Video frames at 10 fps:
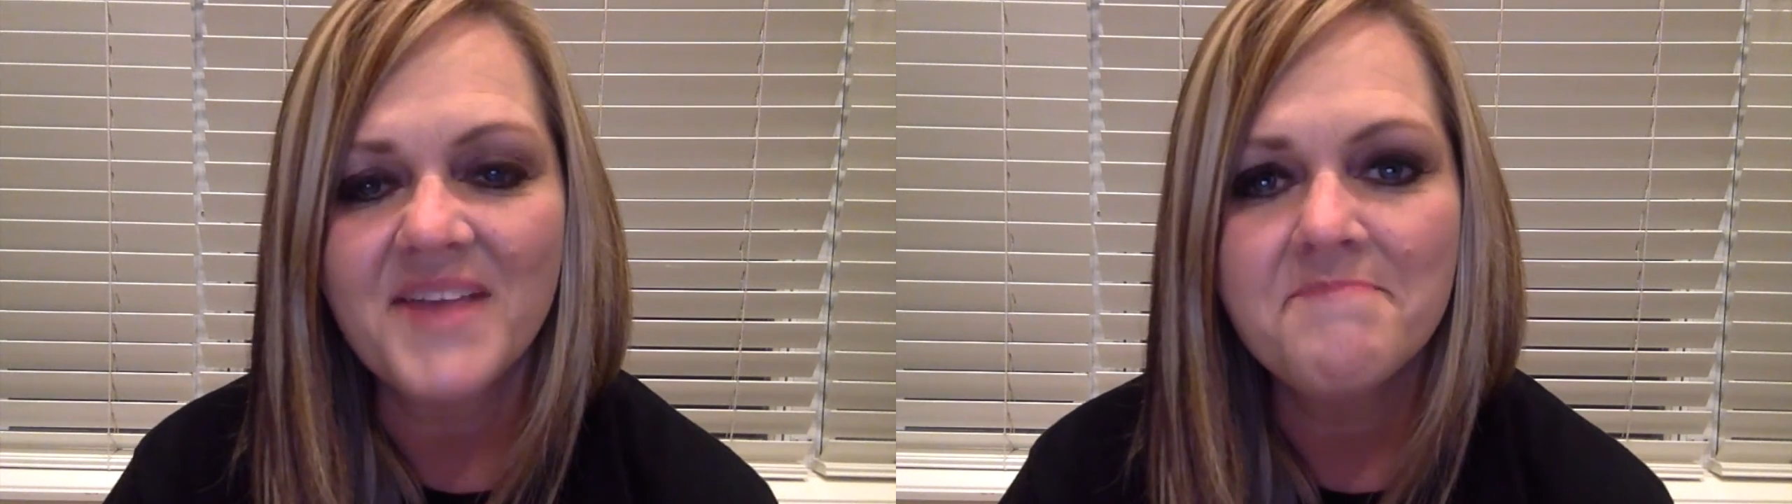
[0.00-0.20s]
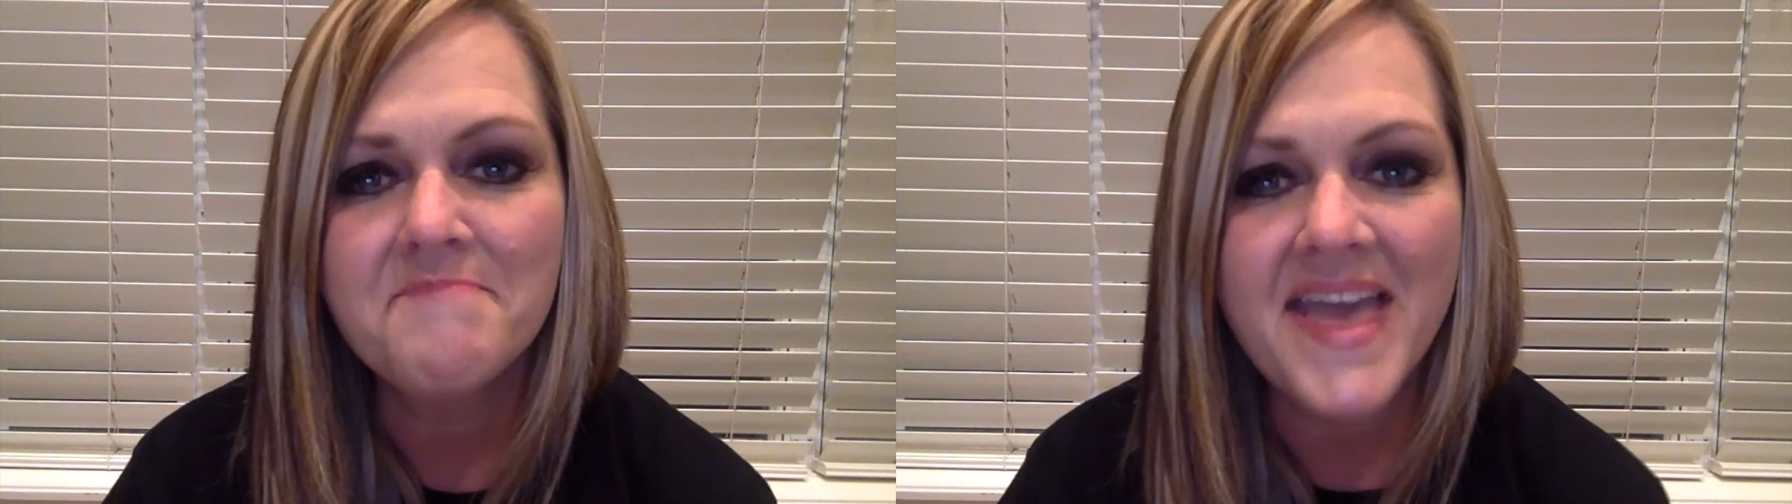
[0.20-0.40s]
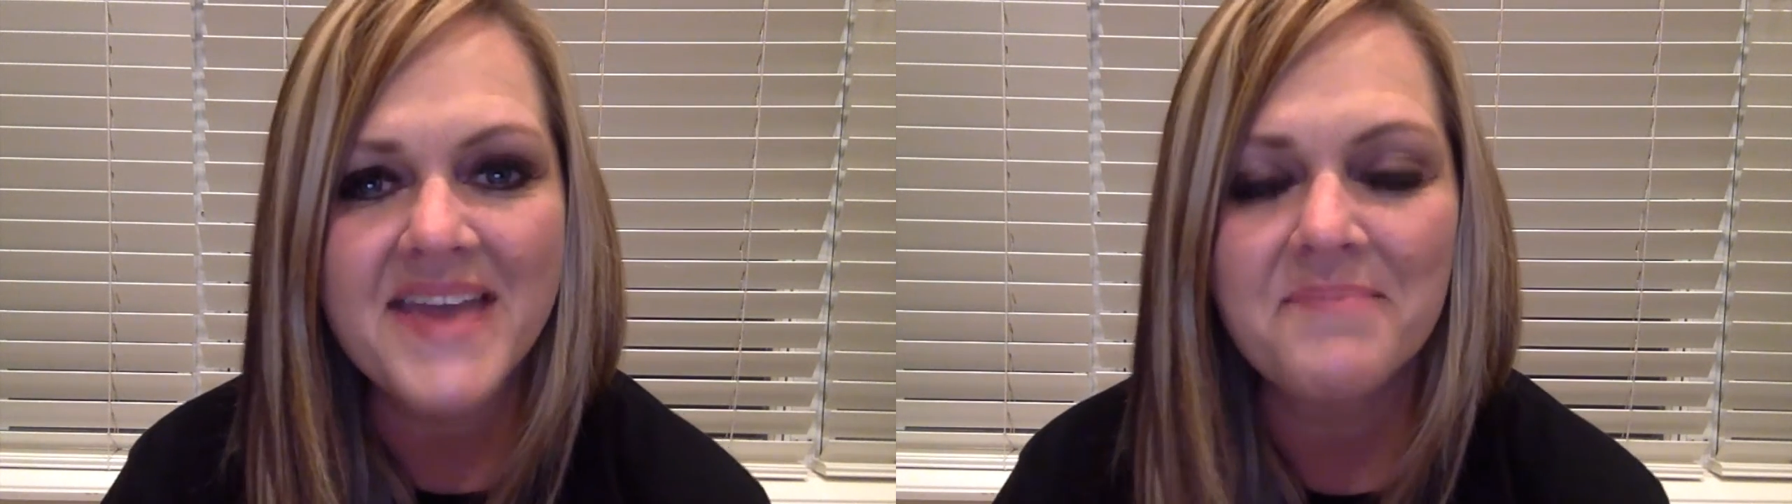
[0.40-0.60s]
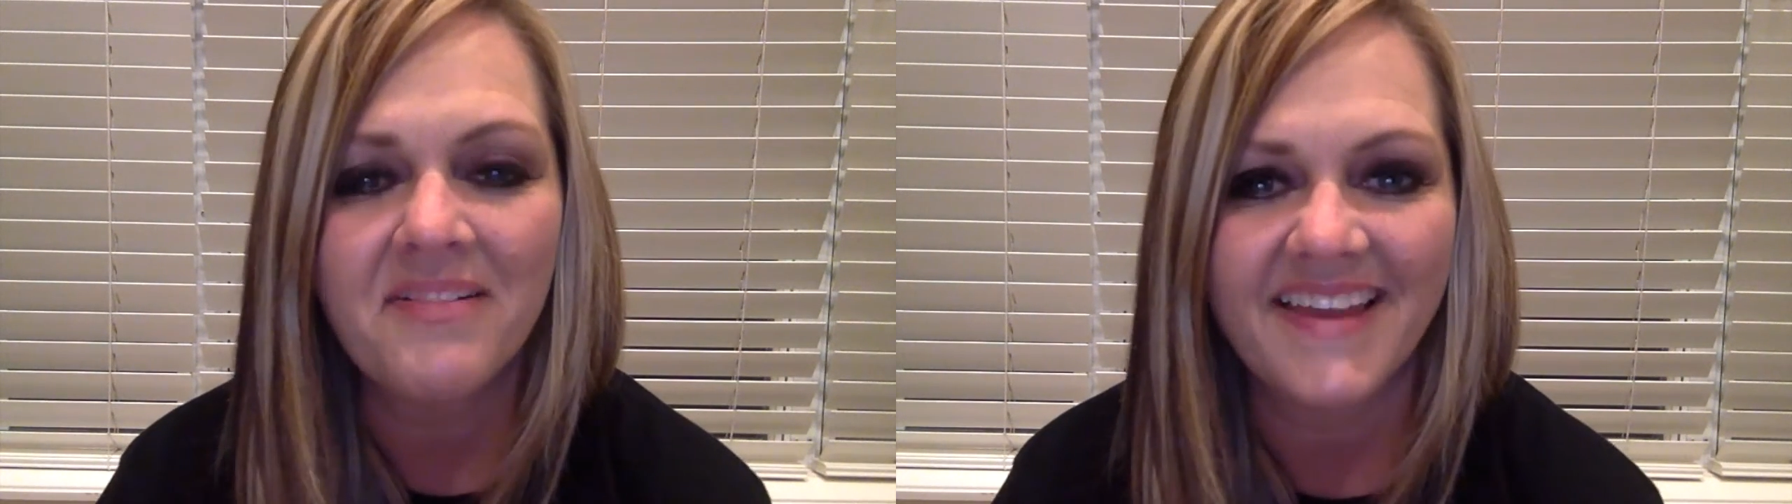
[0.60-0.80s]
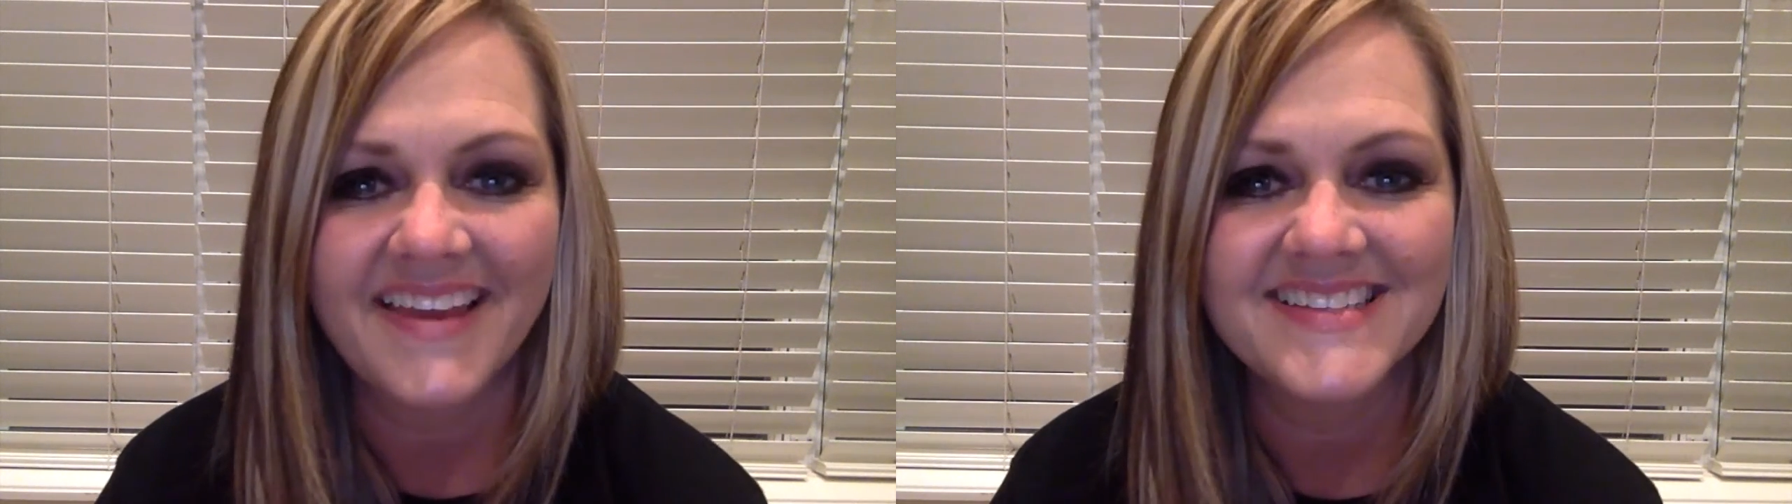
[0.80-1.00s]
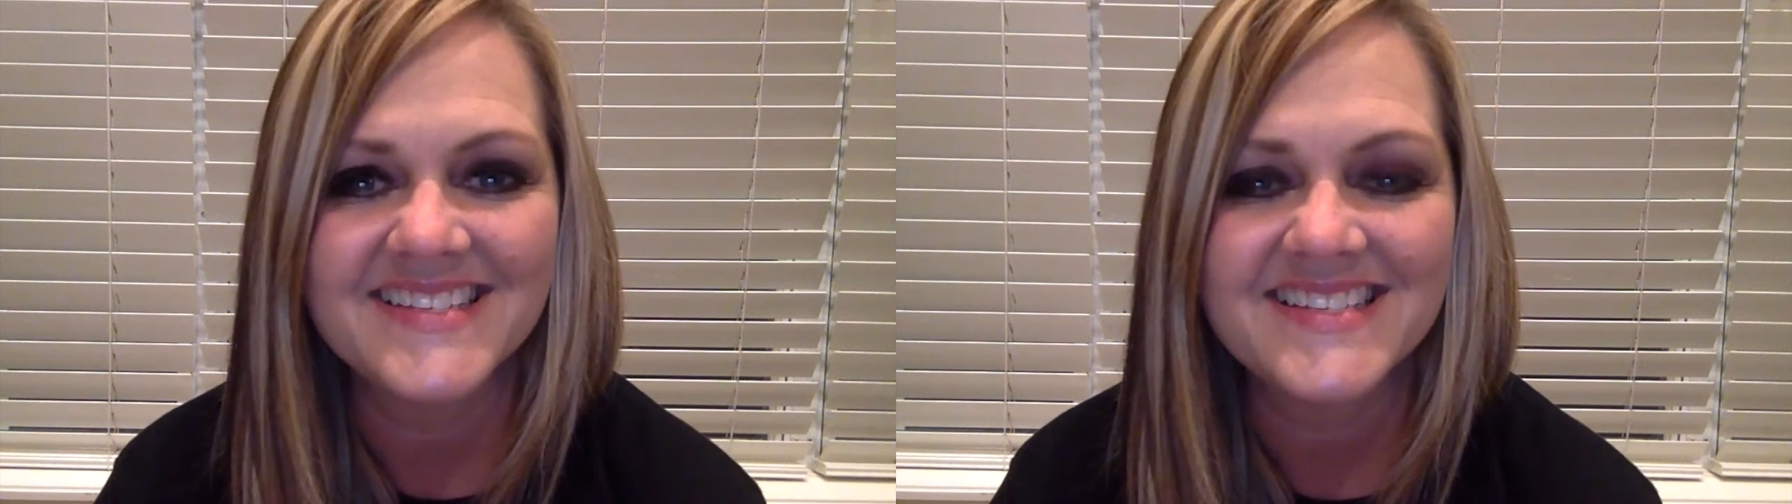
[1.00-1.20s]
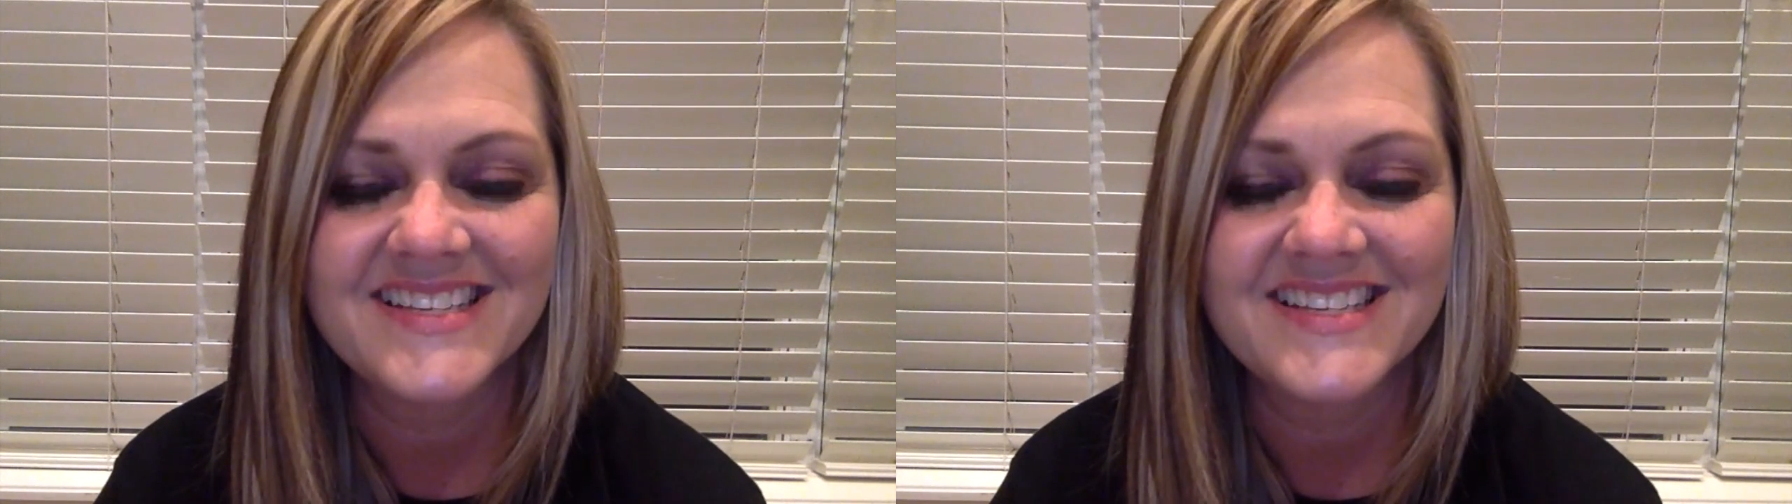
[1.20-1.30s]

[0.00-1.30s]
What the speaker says: Make plans